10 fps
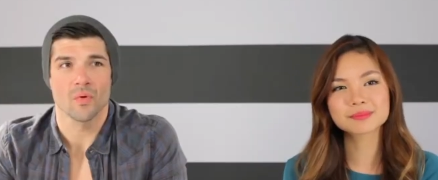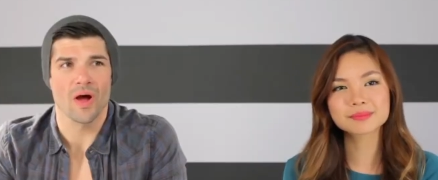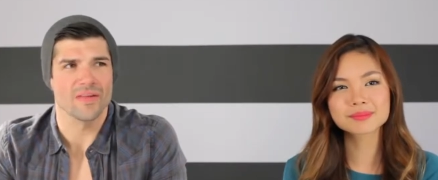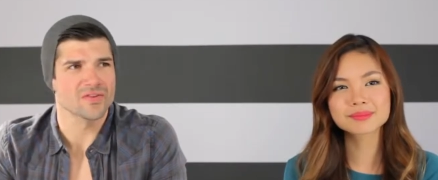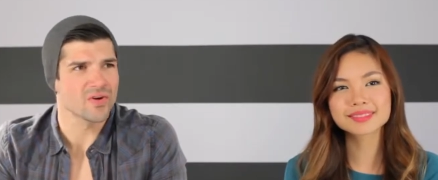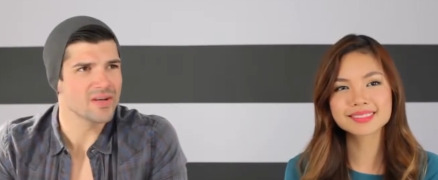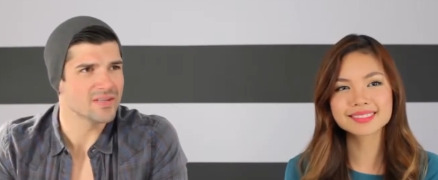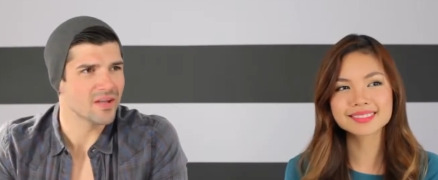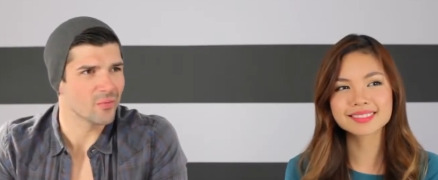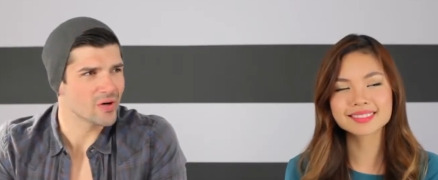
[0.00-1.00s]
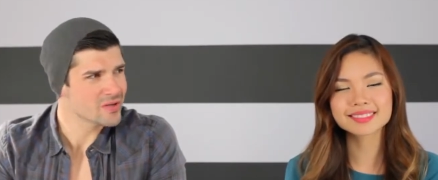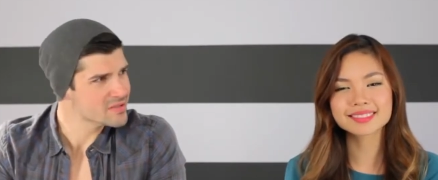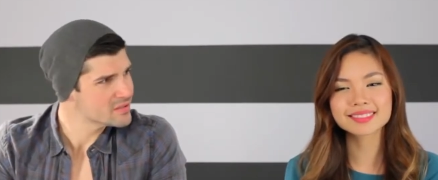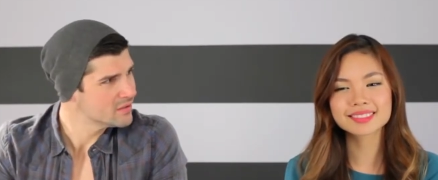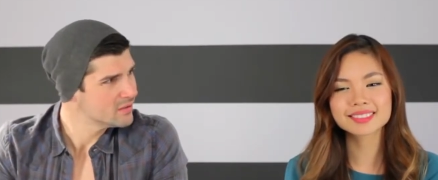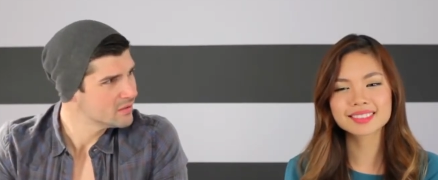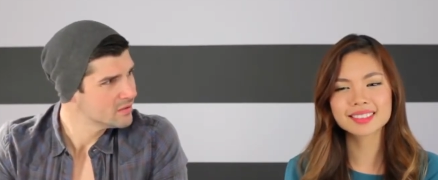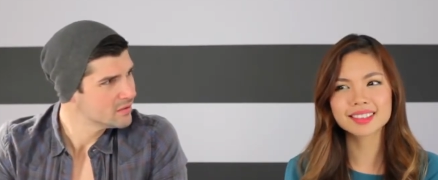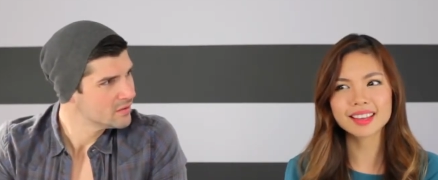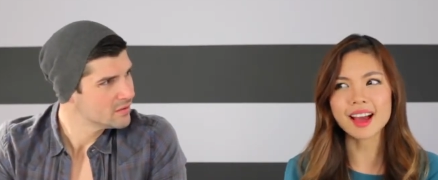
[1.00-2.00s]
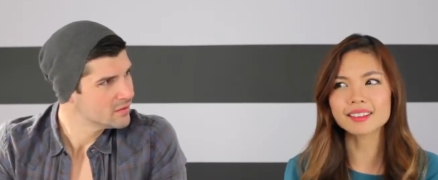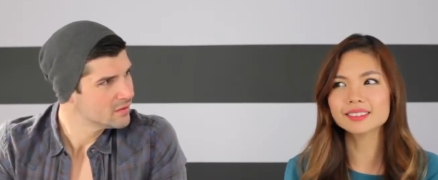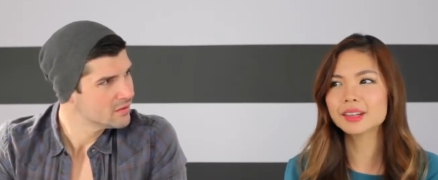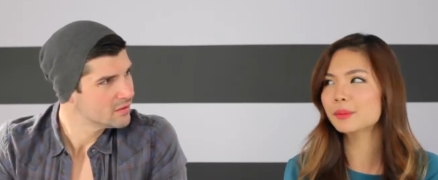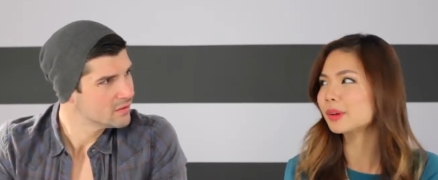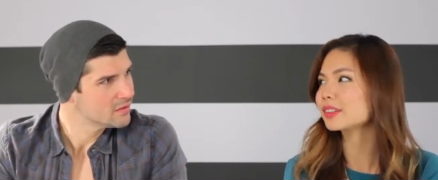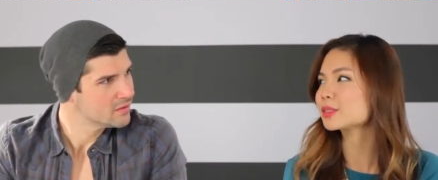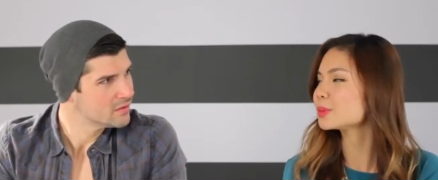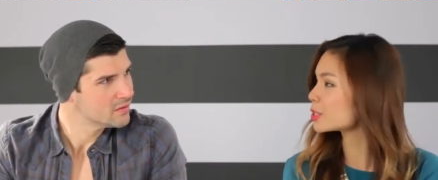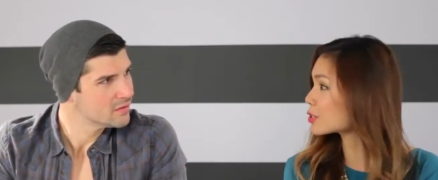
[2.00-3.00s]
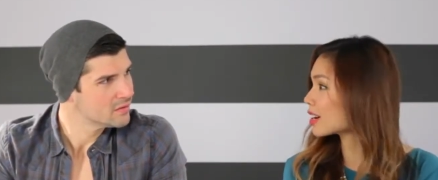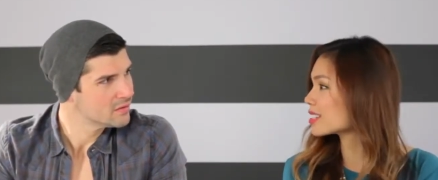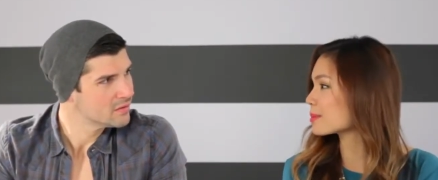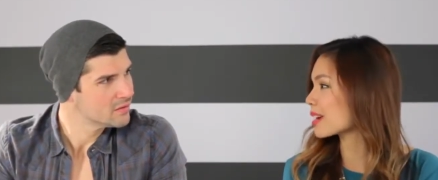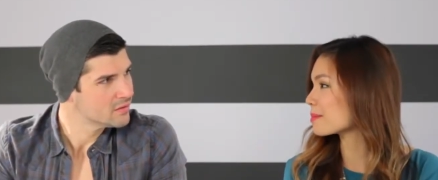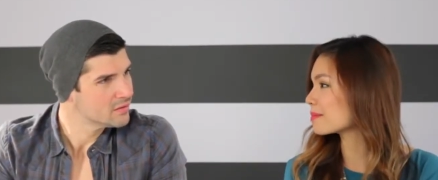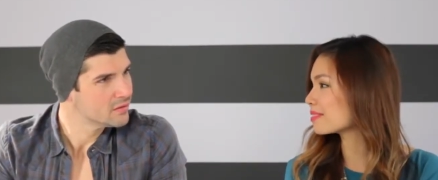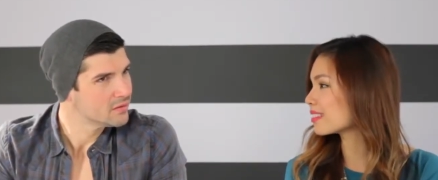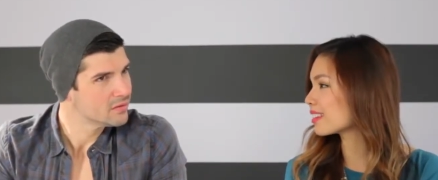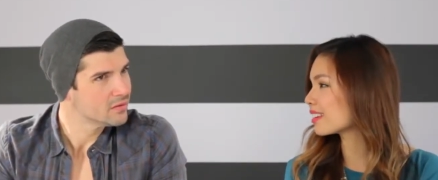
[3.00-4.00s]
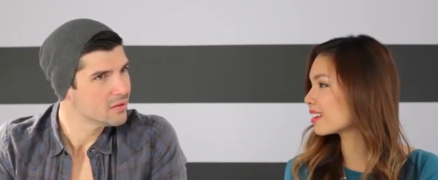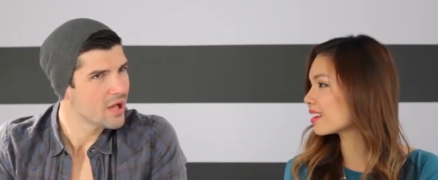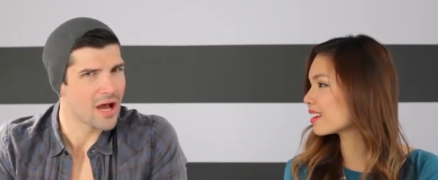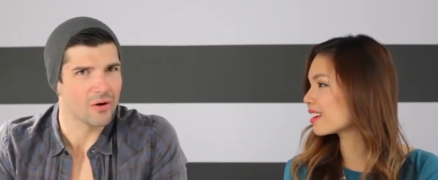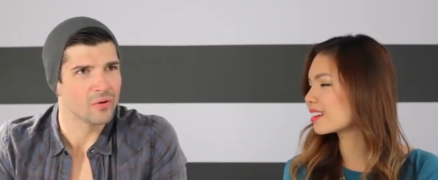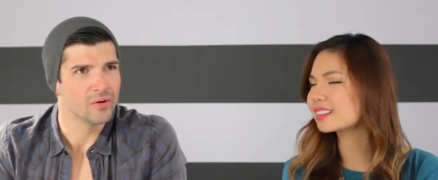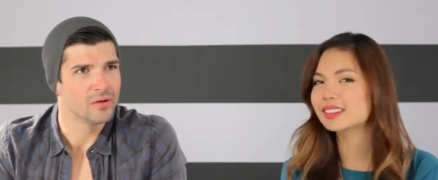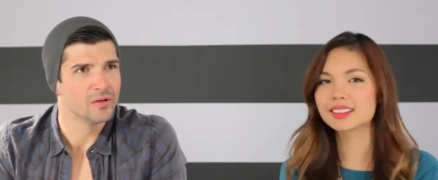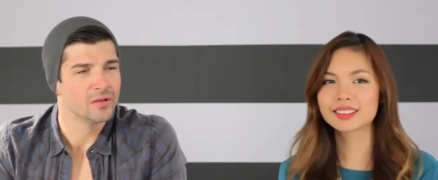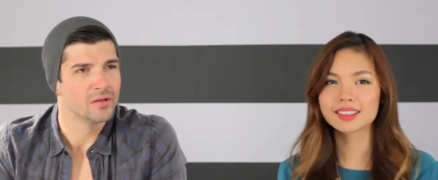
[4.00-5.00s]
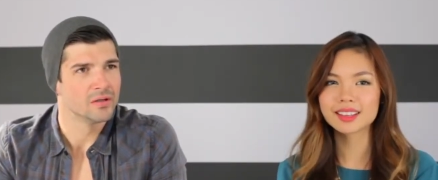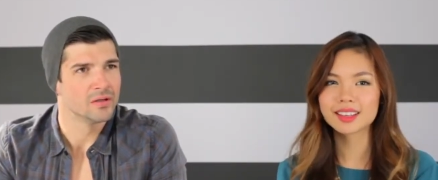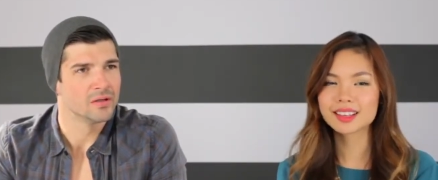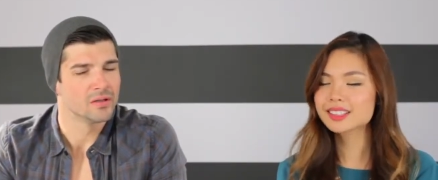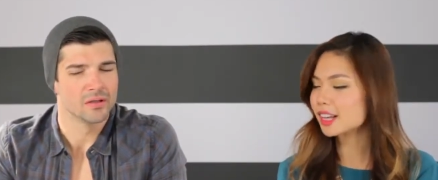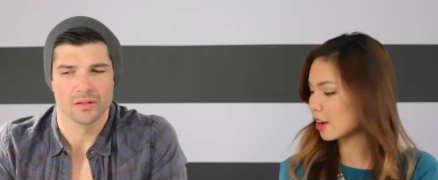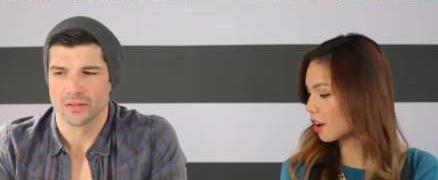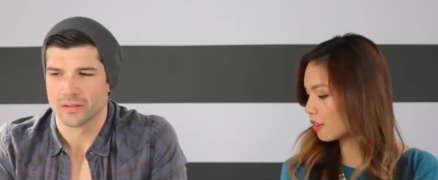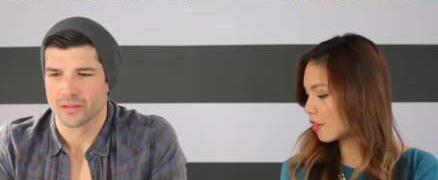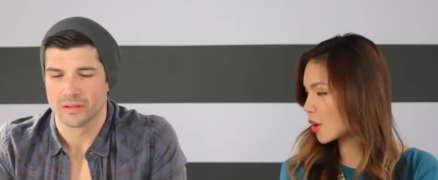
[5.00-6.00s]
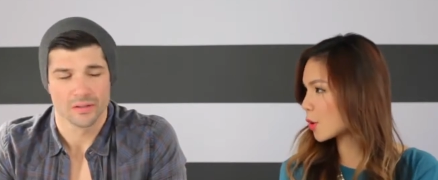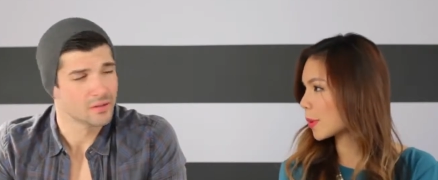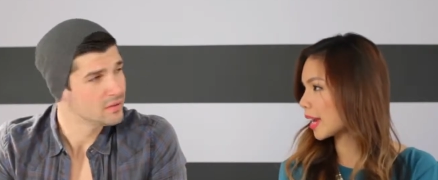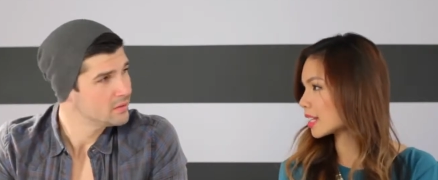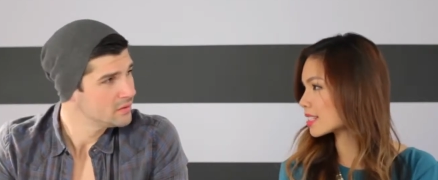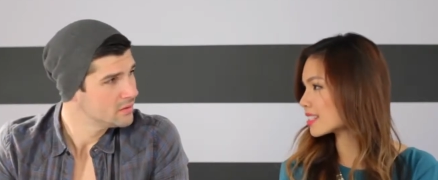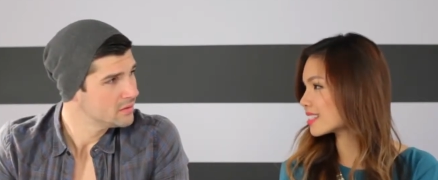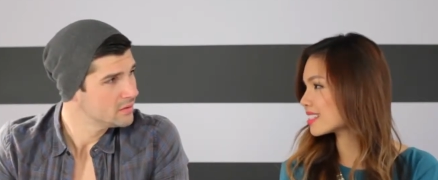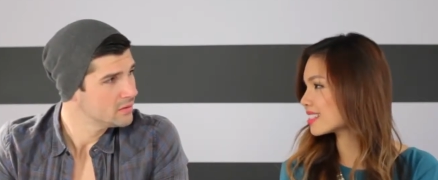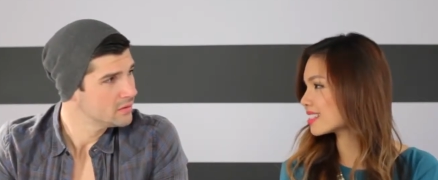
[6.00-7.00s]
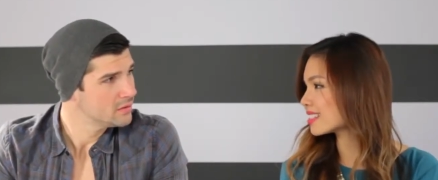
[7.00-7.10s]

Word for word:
Speaker 1: Wow, that's crazy. That works?
Speaker 2: Yeah, it works. We should try it sometime. How? Take off your pants.